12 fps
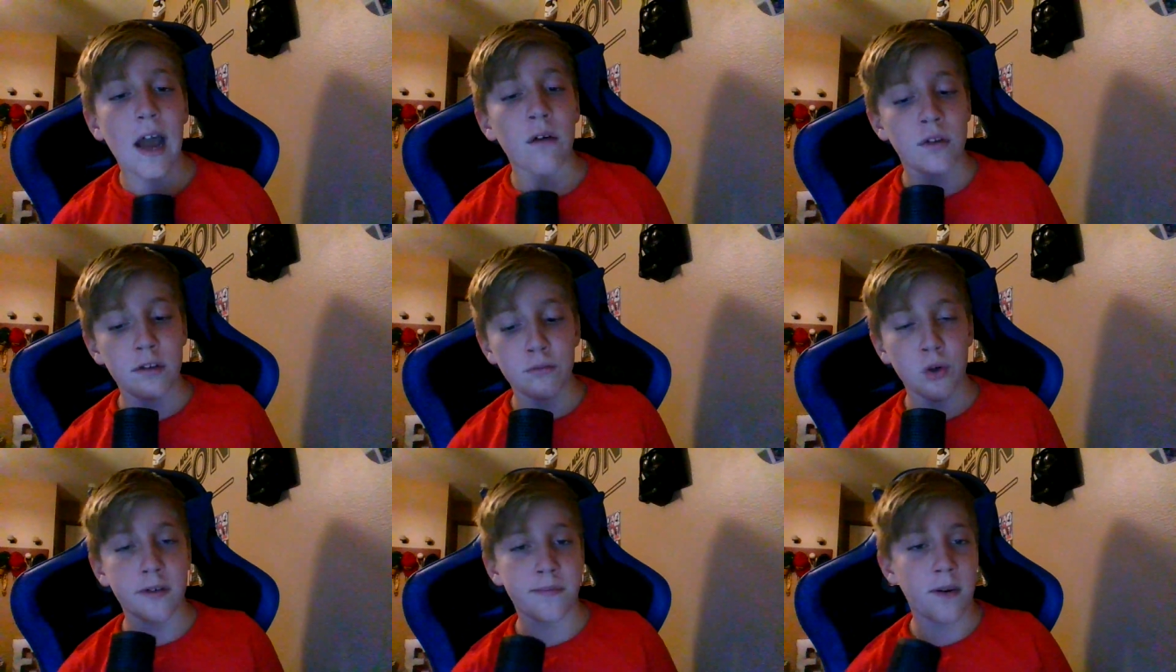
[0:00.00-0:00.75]
I'll do
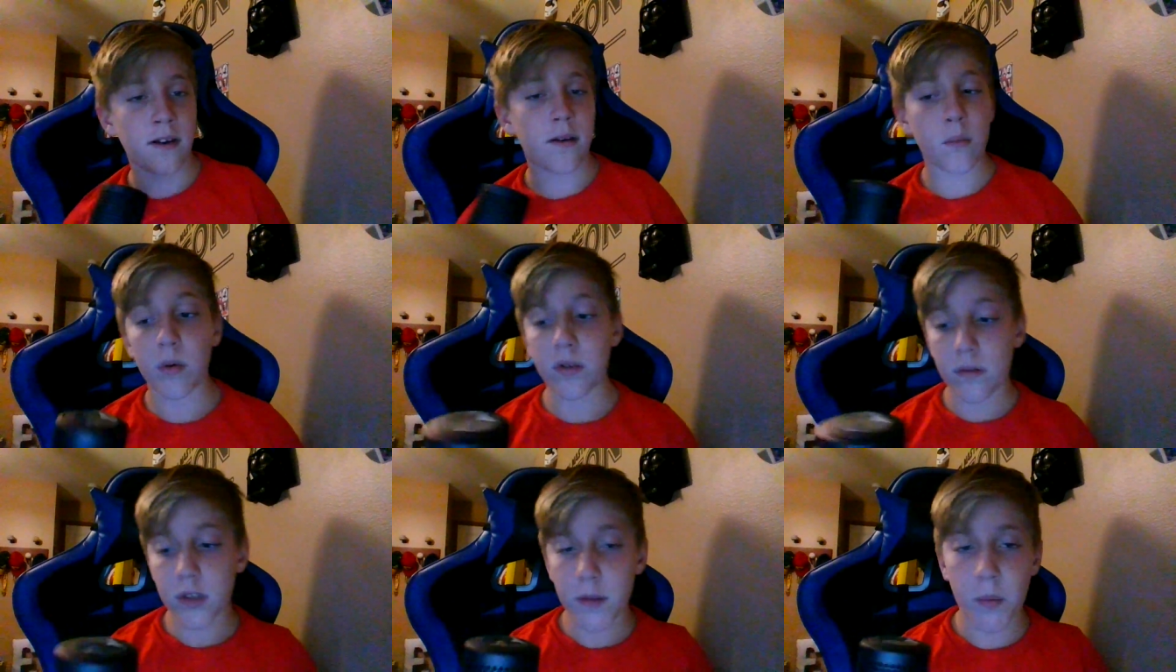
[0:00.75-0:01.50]
more sport,
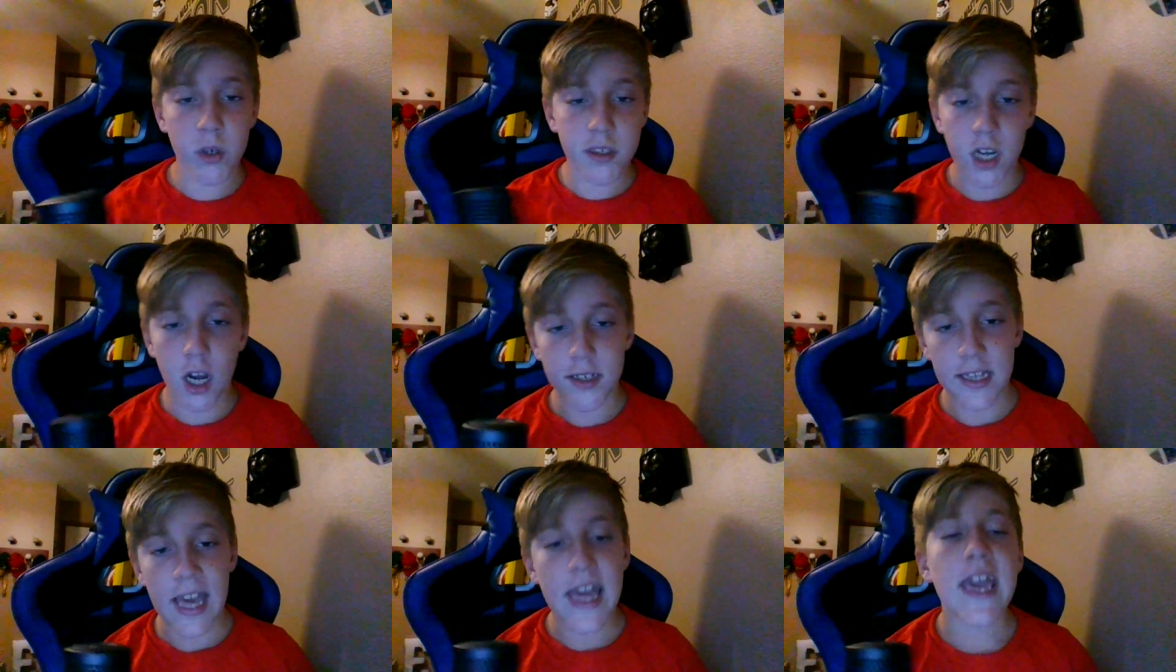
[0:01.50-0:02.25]
sports
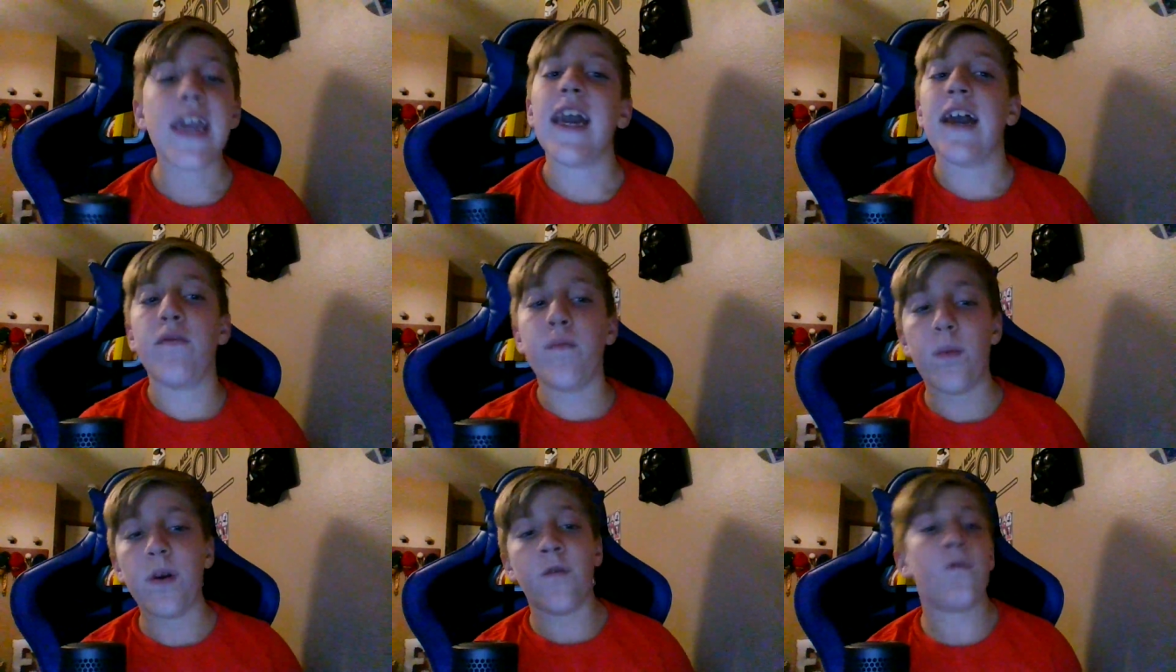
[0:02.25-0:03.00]
content if
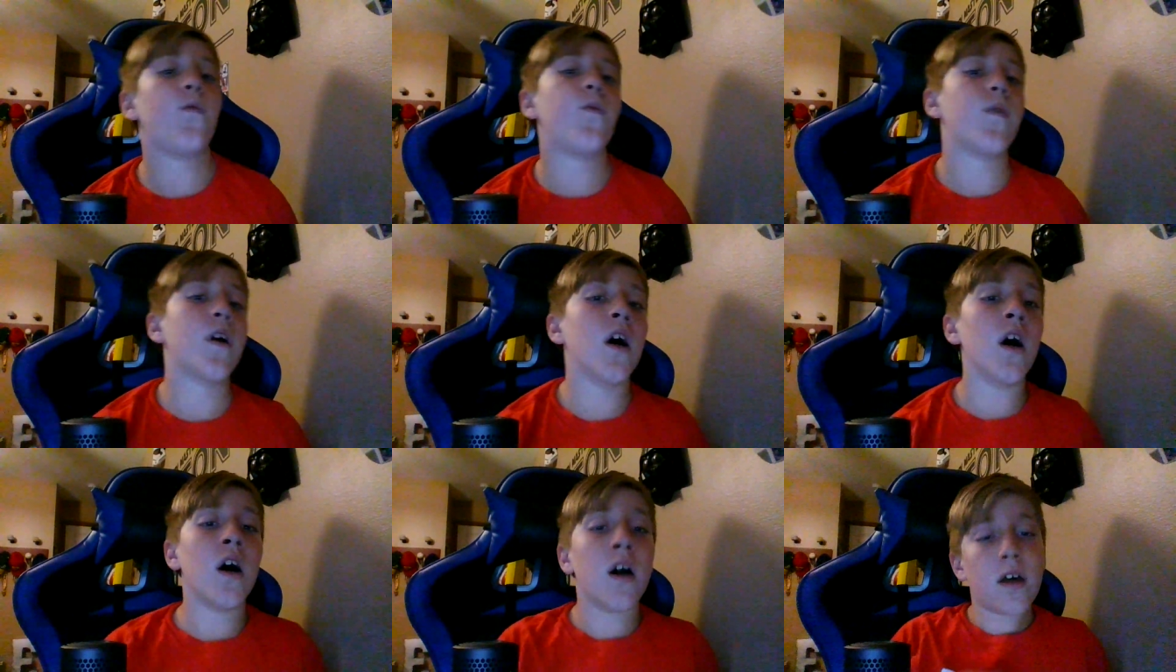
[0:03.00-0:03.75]
if
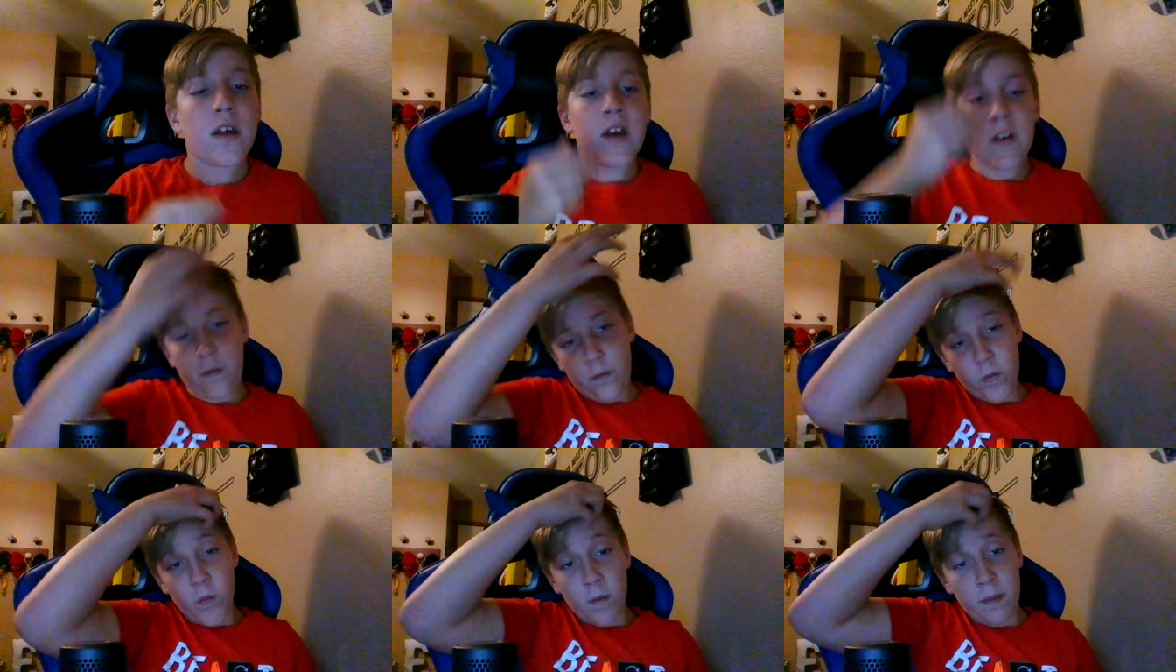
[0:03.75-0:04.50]
uh
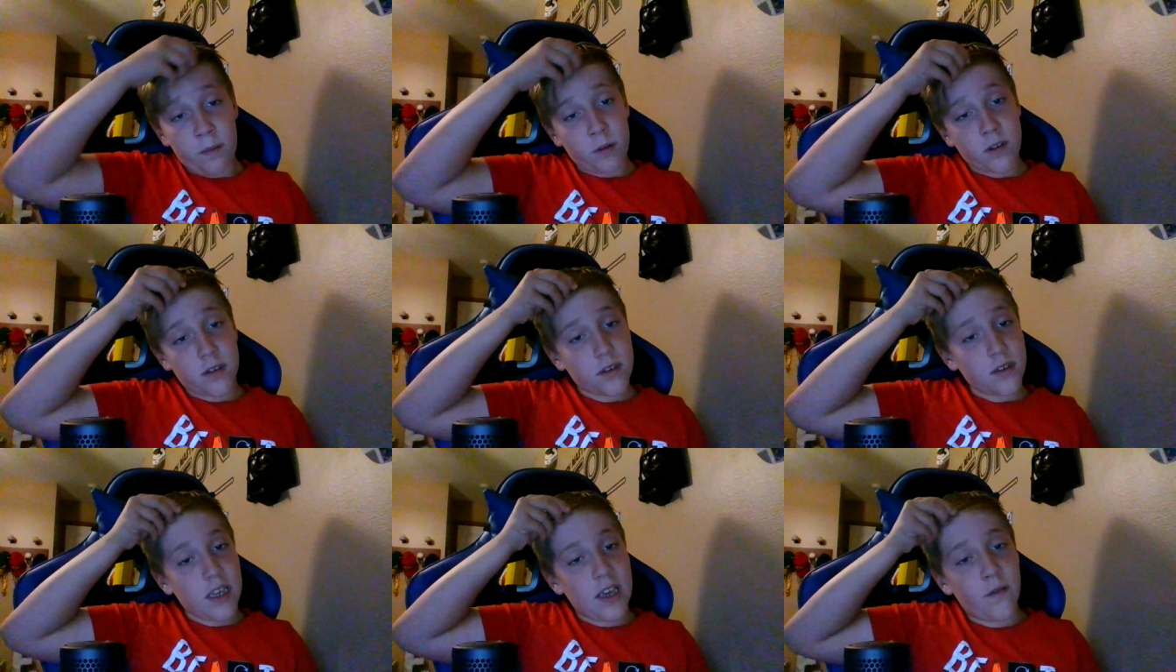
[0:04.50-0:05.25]
if more people
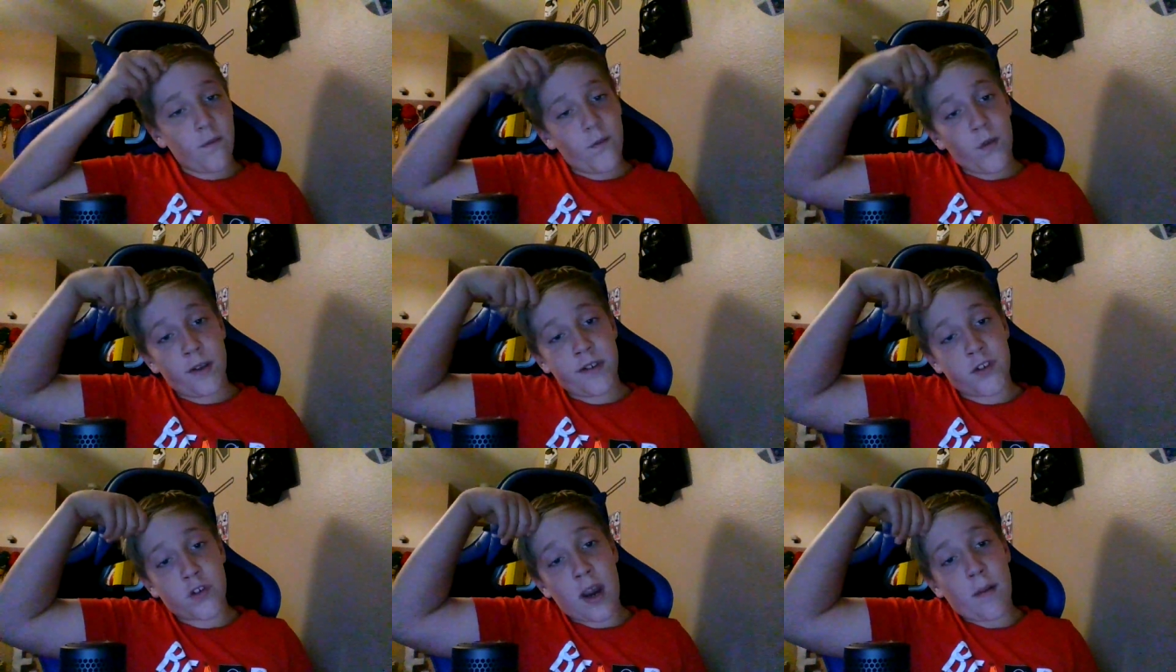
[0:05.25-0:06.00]
if you
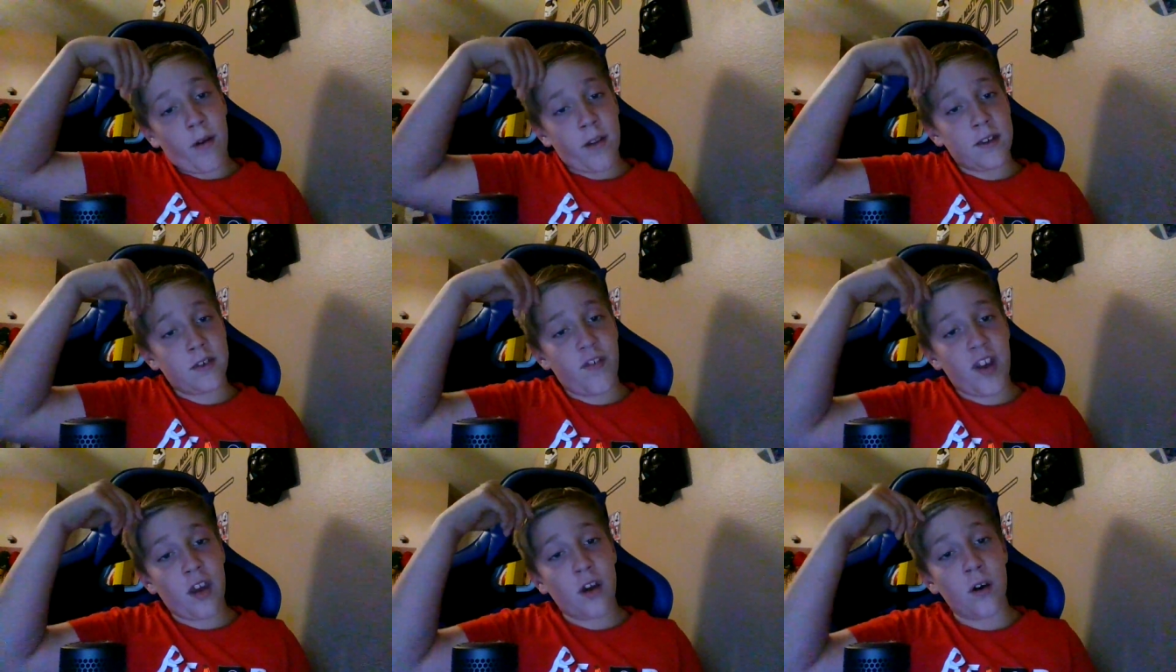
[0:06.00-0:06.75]
subscribe on this
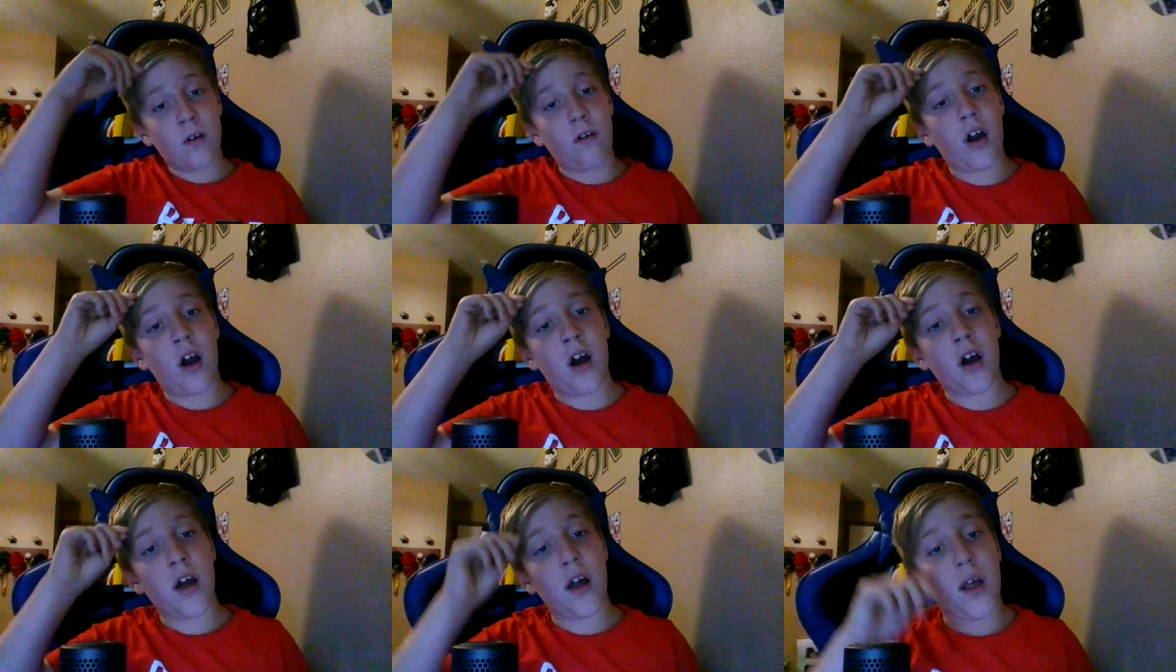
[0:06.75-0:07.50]
video uh.